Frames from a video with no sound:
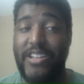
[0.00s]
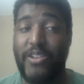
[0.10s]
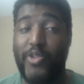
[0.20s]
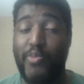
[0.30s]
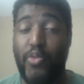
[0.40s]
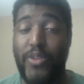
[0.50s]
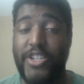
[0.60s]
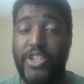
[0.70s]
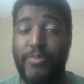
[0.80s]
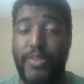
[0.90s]
You know, Cooper
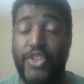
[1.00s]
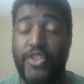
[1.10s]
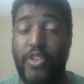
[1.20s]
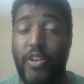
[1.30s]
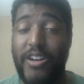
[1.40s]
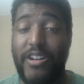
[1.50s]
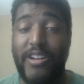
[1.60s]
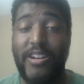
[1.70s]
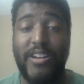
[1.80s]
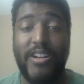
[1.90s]
Rush should be starting.